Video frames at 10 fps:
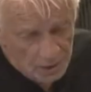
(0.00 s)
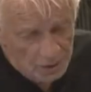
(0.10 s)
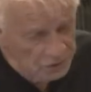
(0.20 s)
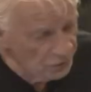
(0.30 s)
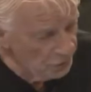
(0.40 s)
I
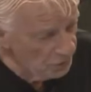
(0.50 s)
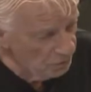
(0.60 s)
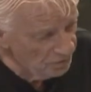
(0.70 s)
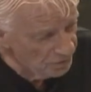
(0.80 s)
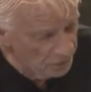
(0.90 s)
said, you can
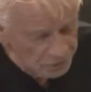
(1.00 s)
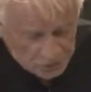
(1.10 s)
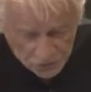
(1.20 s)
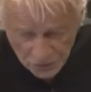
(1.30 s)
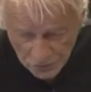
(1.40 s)
refer to
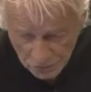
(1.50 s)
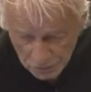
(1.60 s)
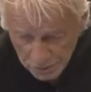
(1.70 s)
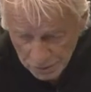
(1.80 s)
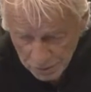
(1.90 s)
this as a
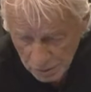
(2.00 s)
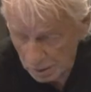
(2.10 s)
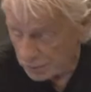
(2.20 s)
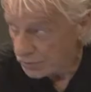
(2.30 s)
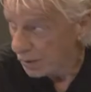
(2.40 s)
linear
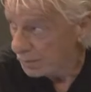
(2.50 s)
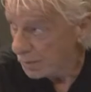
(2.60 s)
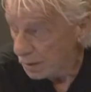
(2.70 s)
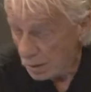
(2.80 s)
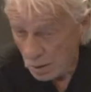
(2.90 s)
concept
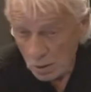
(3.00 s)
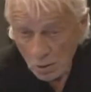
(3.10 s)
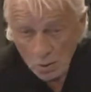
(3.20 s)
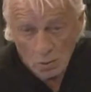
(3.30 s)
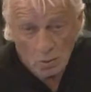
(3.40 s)

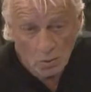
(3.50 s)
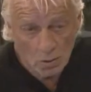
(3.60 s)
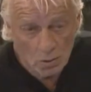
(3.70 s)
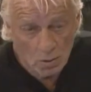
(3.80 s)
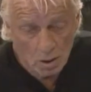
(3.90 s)

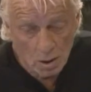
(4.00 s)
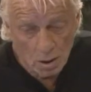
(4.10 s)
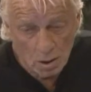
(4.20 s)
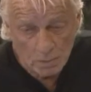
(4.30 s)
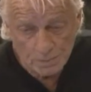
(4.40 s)
or
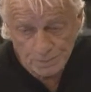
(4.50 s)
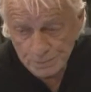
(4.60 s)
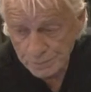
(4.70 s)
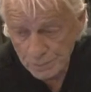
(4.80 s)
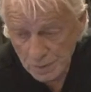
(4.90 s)

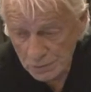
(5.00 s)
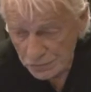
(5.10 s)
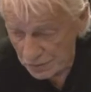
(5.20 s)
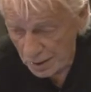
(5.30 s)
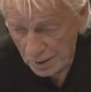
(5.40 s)
just
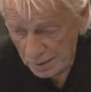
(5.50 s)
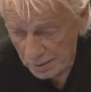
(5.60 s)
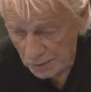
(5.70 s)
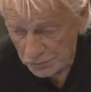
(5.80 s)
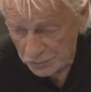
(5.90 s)
a hand
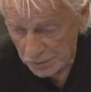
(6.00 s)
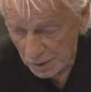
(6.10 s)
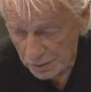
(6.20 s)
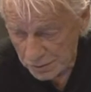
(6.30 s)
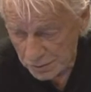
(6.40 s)

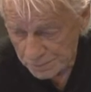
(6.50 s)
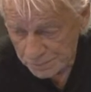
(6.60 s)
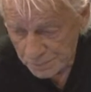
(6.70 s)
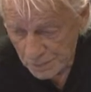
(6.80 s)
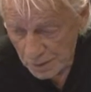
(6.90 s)
exercise.
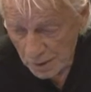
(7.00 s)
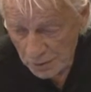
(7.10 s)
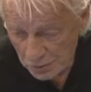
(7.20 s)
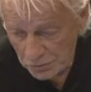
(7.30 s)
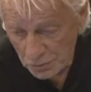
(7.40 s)
And you
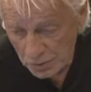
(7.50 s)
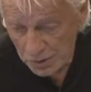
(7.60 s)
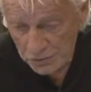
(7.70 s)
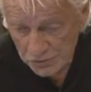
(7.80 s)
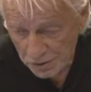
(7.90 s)
can do it in the
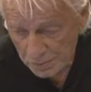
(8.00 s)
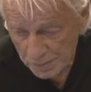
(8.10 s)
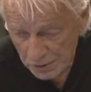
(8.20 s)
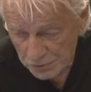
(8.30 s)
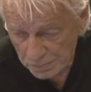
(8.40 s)

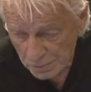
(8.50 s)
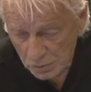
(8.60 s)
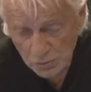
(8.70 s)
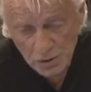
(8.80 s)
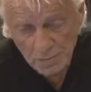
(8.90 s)
syncopation book, or
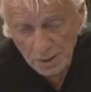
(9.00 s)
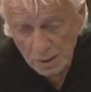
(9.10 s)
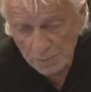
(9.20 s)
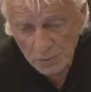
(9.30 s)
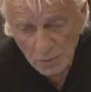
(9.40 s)
you can make
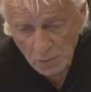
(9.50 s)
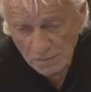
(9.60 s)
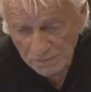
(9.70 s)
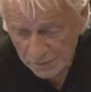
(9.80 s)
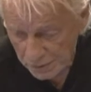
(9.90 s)
up your own
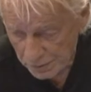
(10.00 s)
figures.